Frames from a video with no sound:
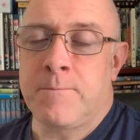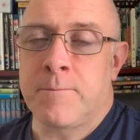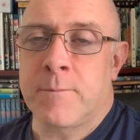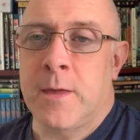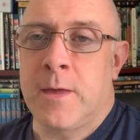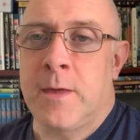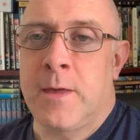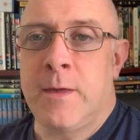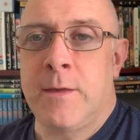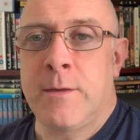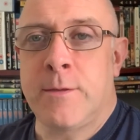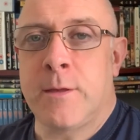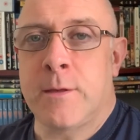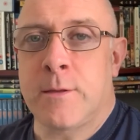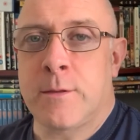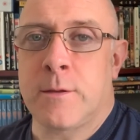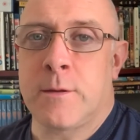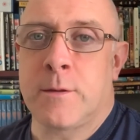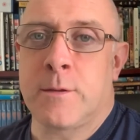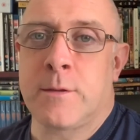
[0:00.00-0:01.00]
He's the
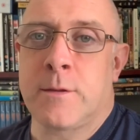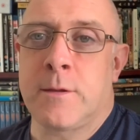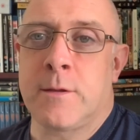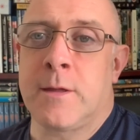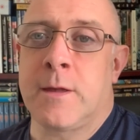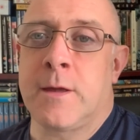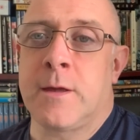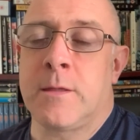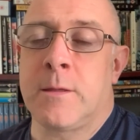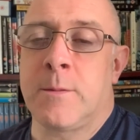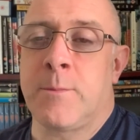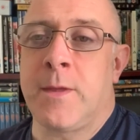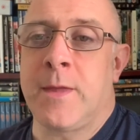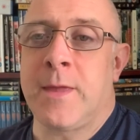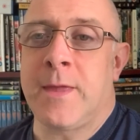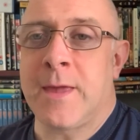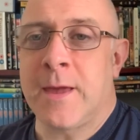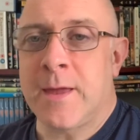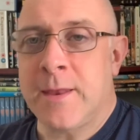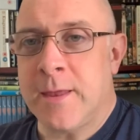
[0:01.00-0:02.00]
assistant at the
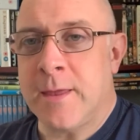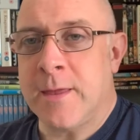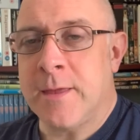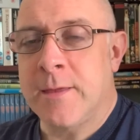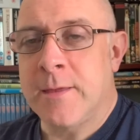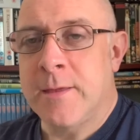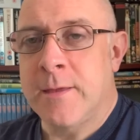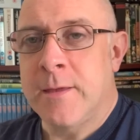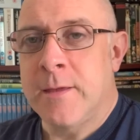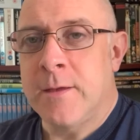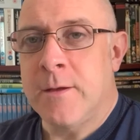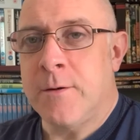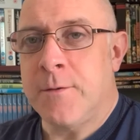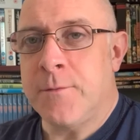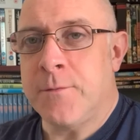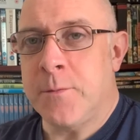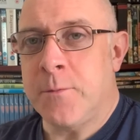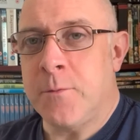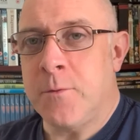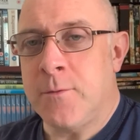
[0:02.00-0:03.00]
beginning
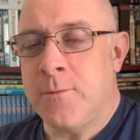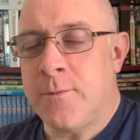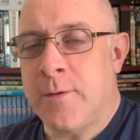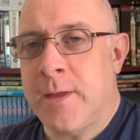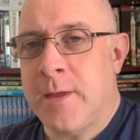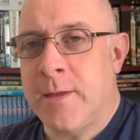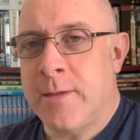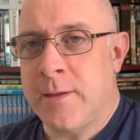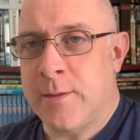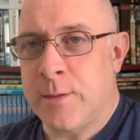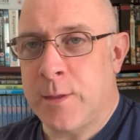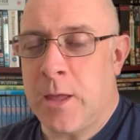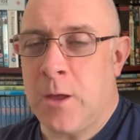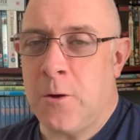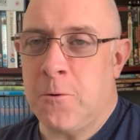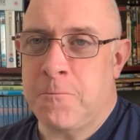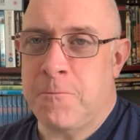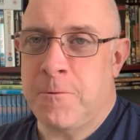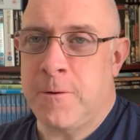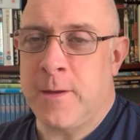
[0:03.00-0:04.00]
of the movie that's
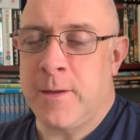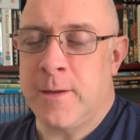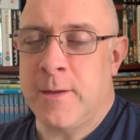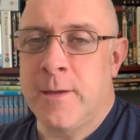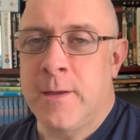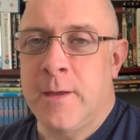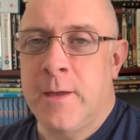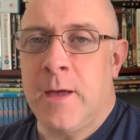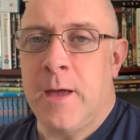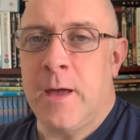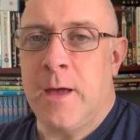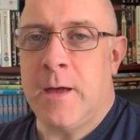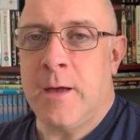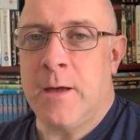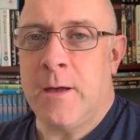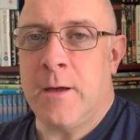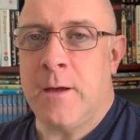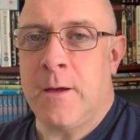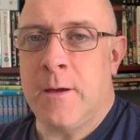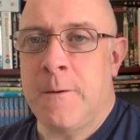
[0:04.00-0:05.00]
helping
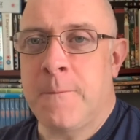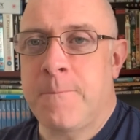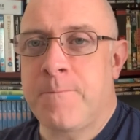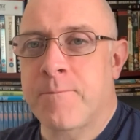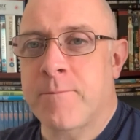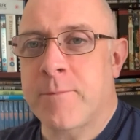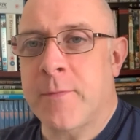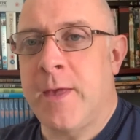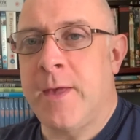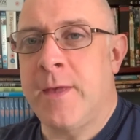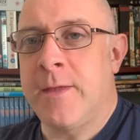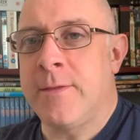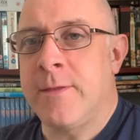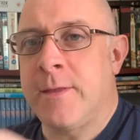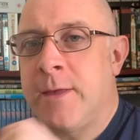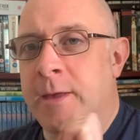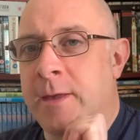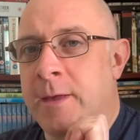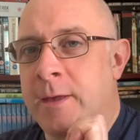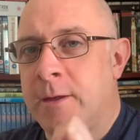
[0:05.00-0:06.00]

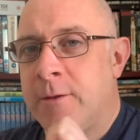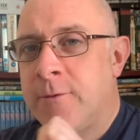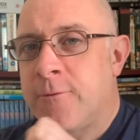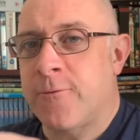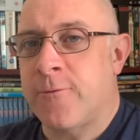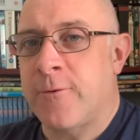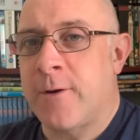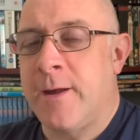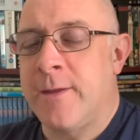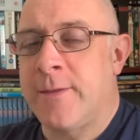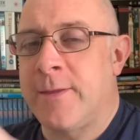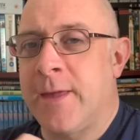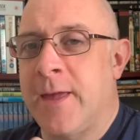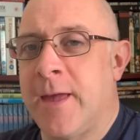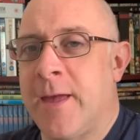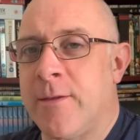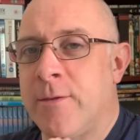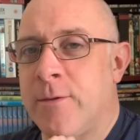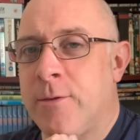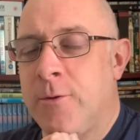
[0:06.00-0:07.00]
Indy try to
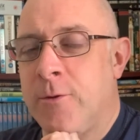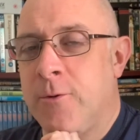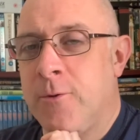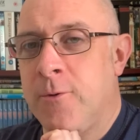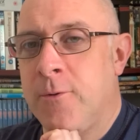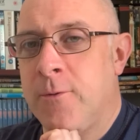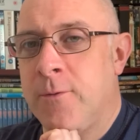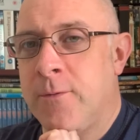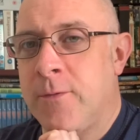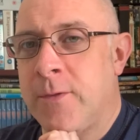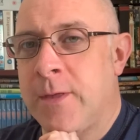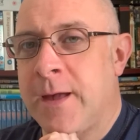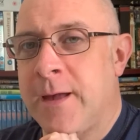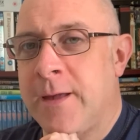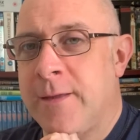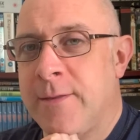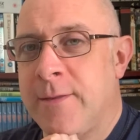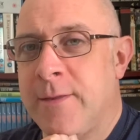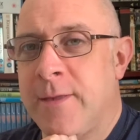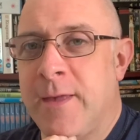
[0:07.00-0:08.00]
get to
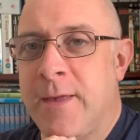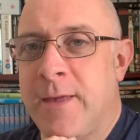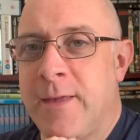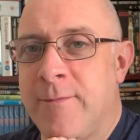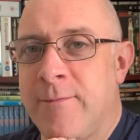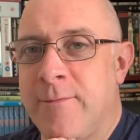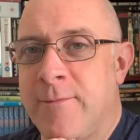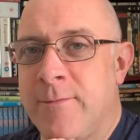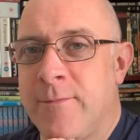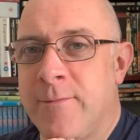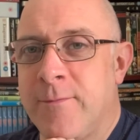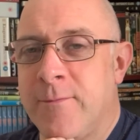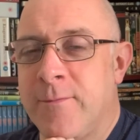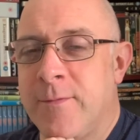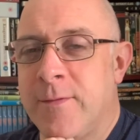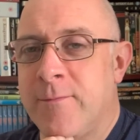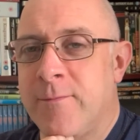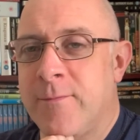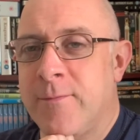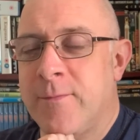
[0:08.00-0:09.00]
that
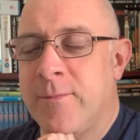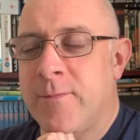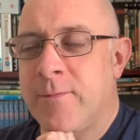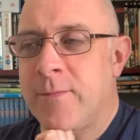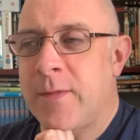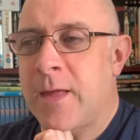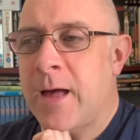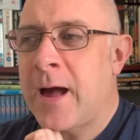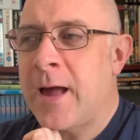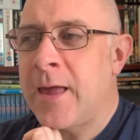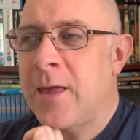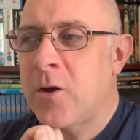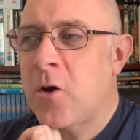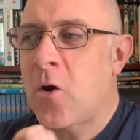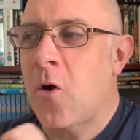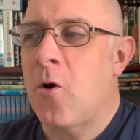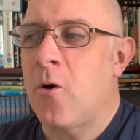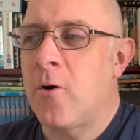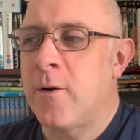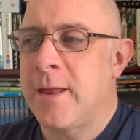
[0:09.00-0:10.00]

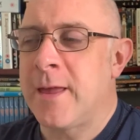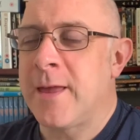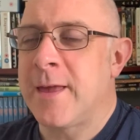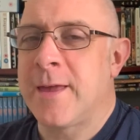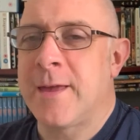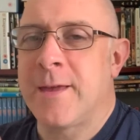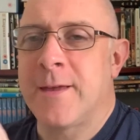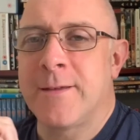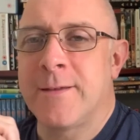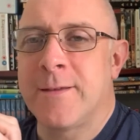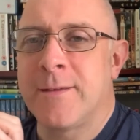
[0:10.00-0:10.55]
iconic